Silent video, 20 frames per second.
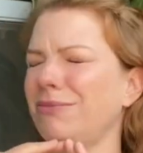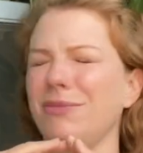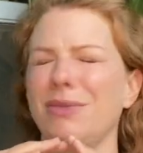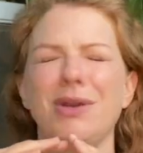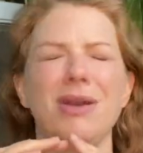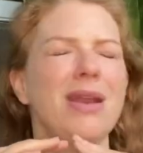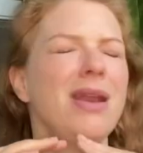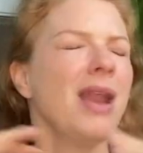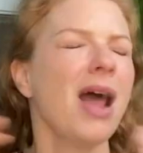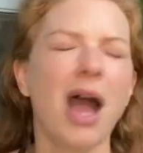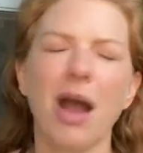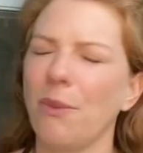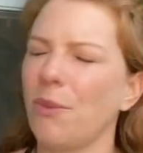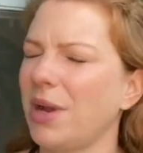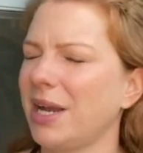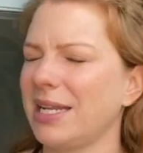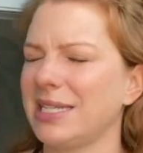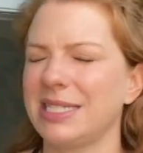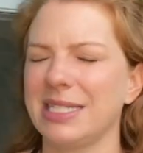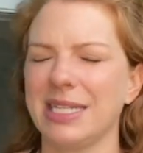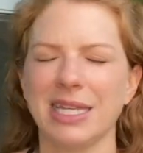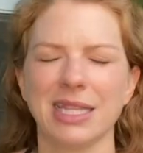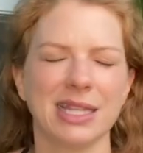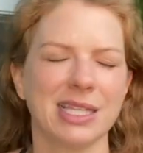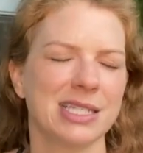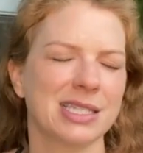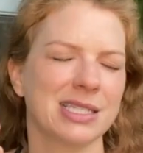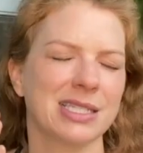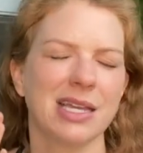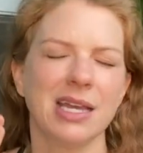not wanting to eat
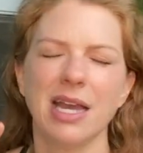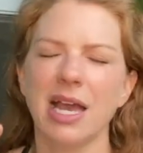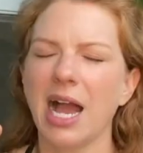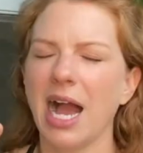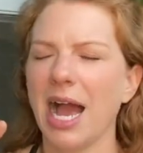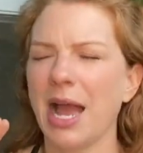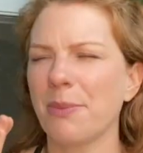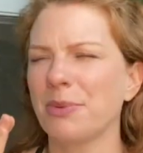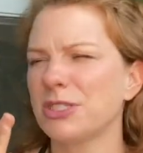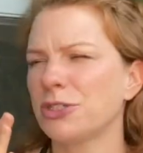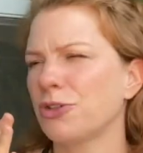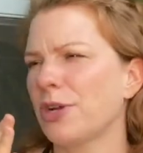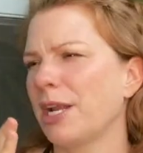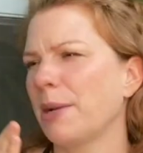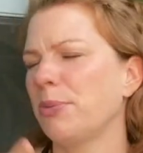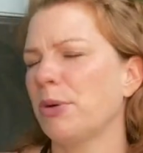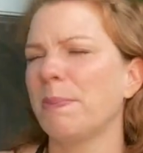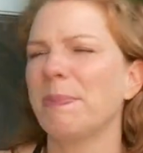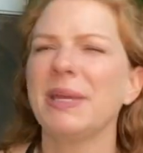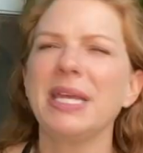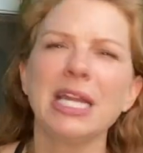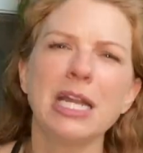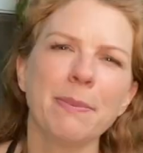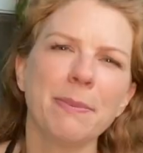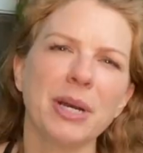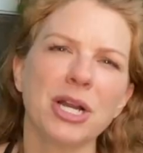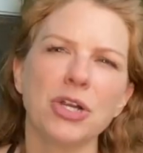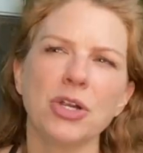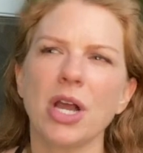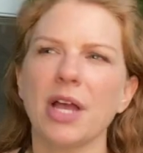these. I was trying to put peanut
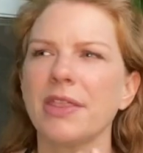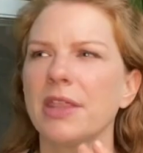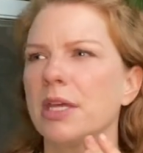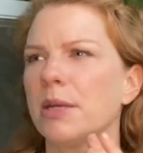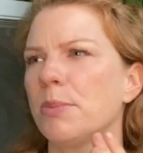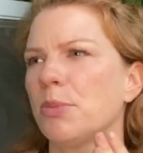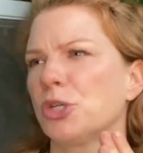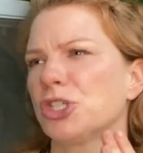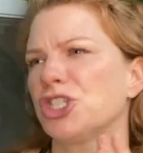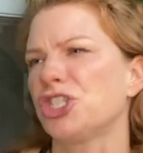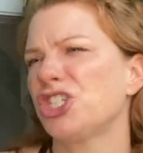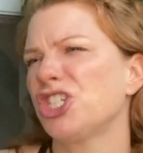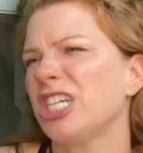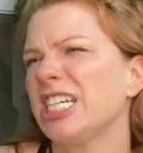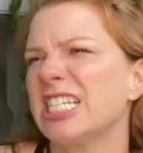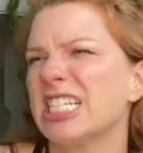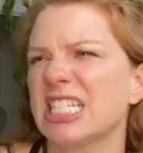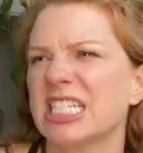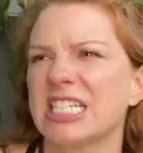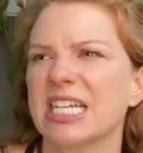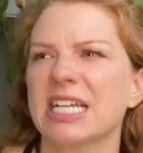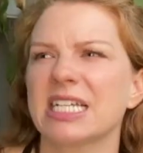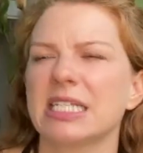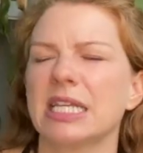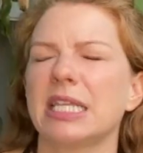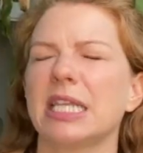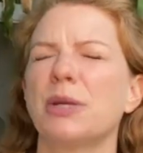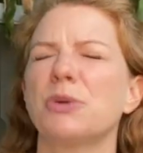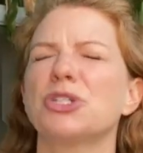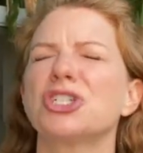butter on them or cheese sticks
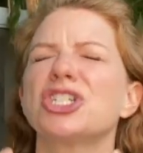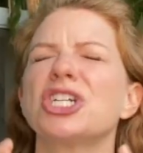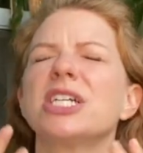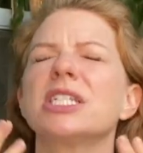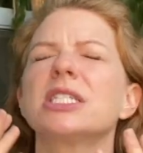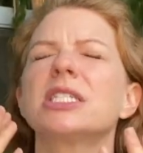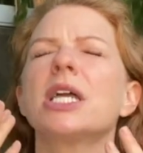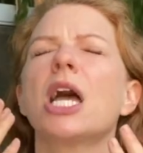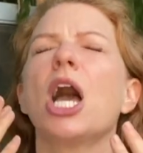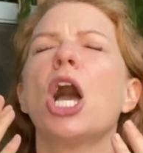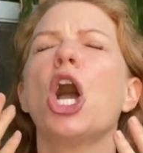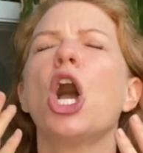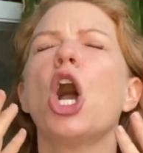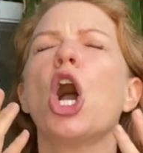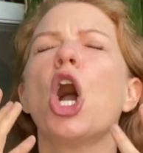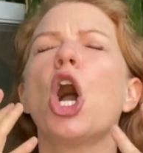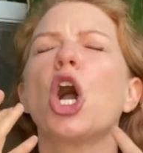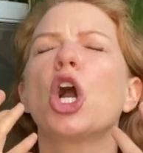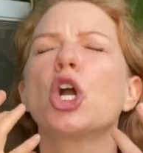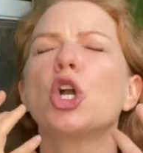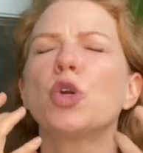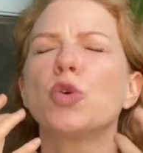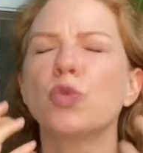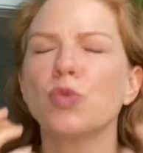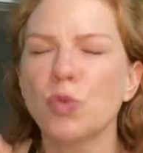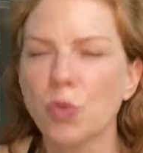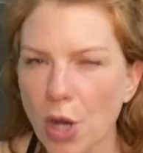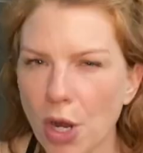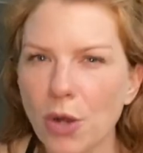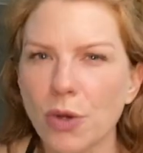and they were just
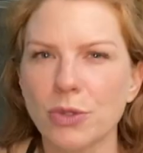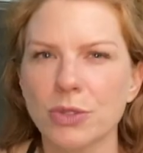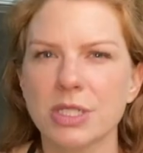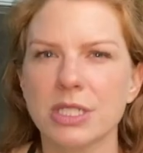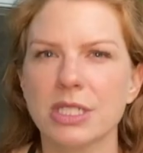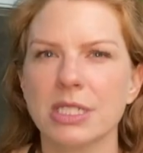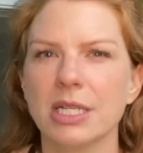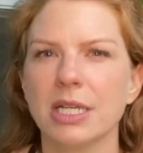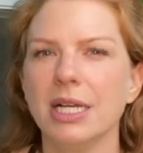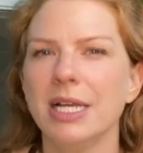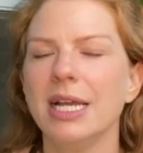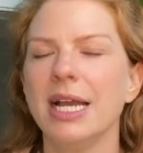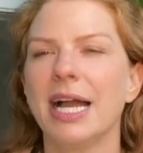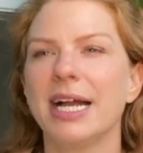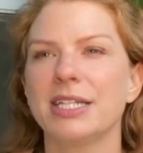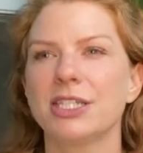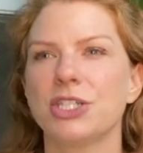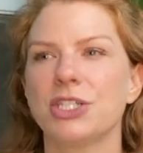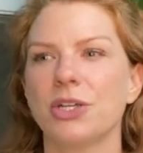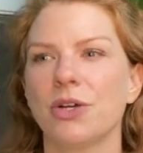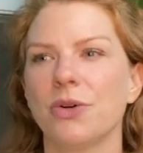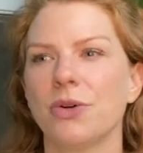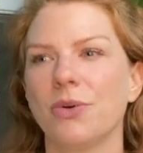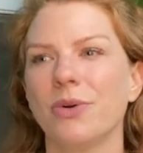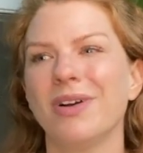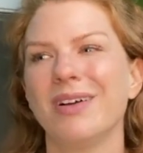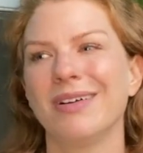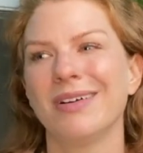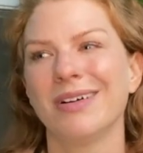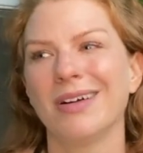gross. And so
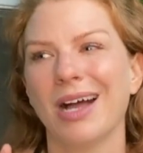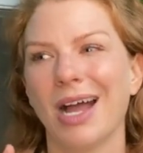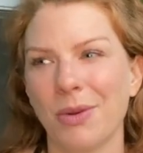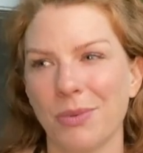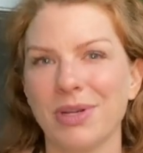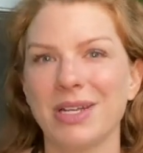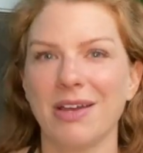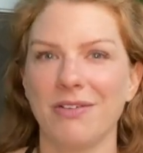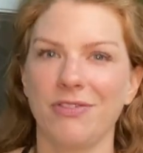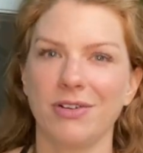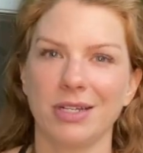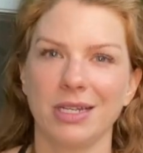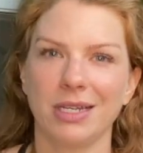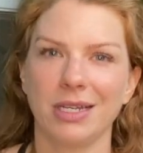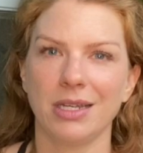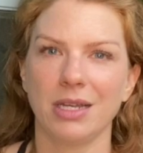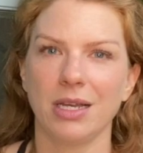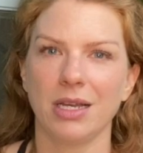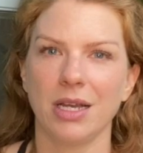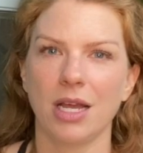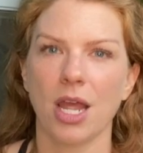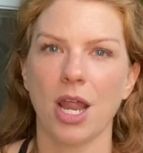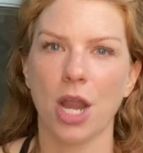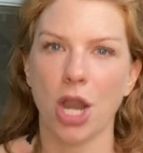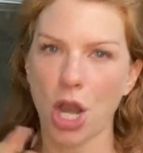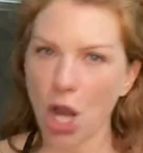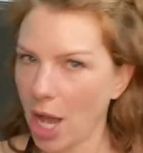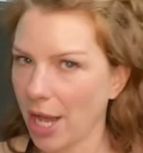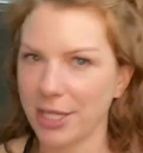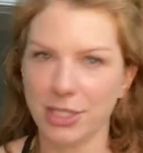I would definitely
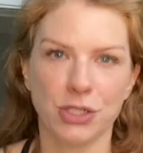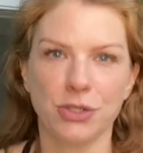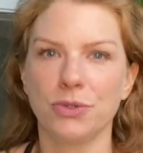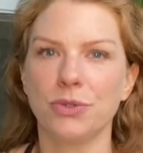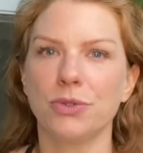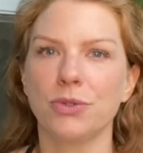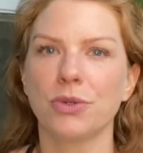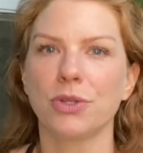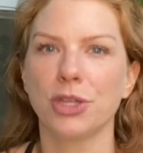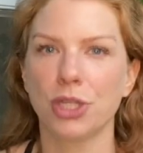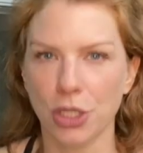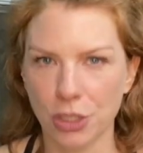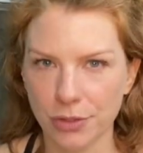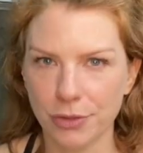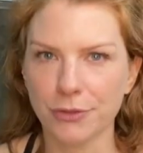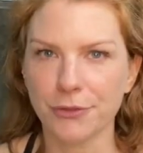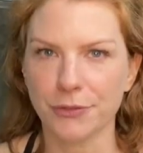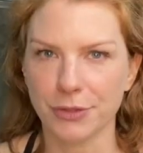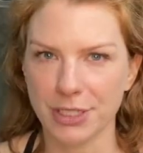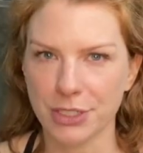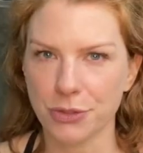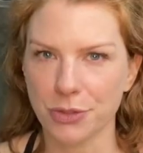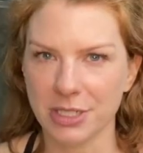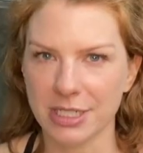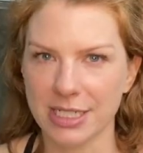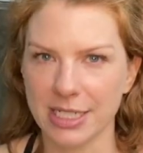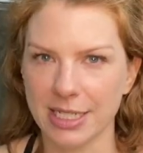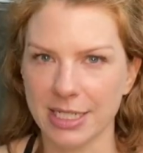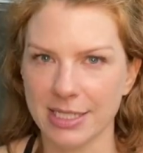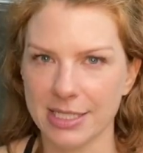not do the gluten-free
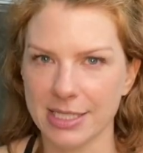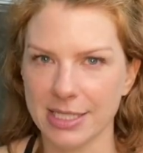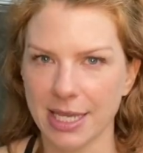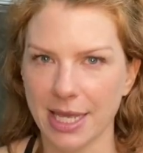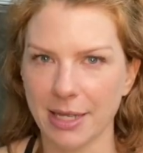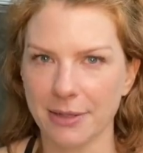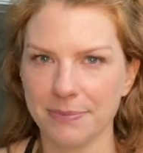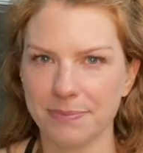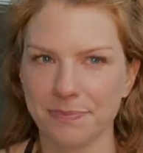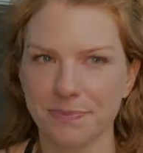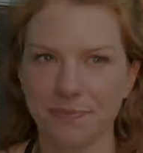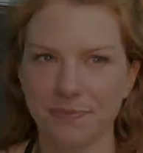tortillas again.